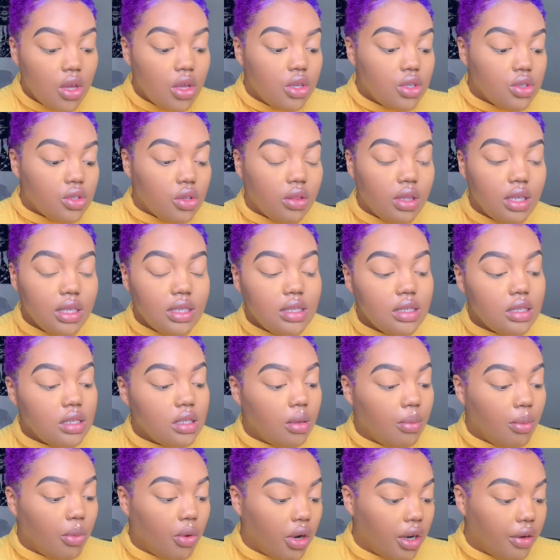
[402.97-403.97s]
So this is
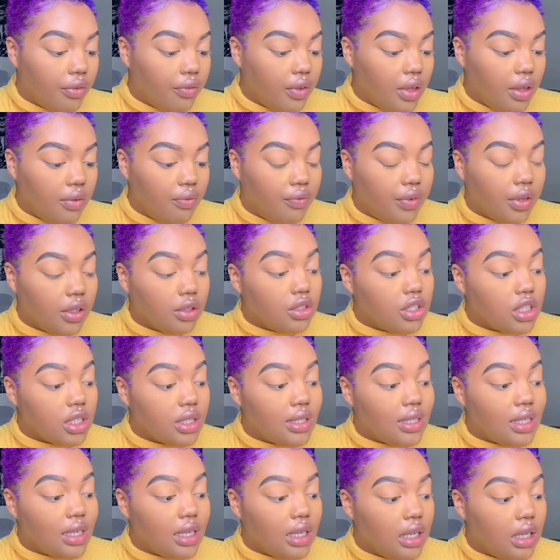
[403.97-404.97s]
the Morphe Filter
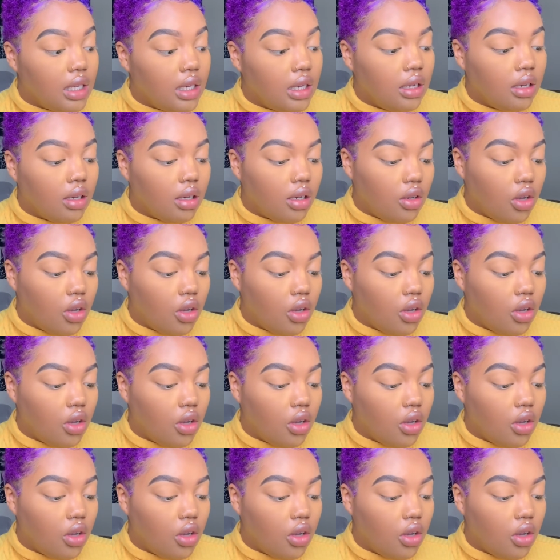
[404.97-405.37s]
10.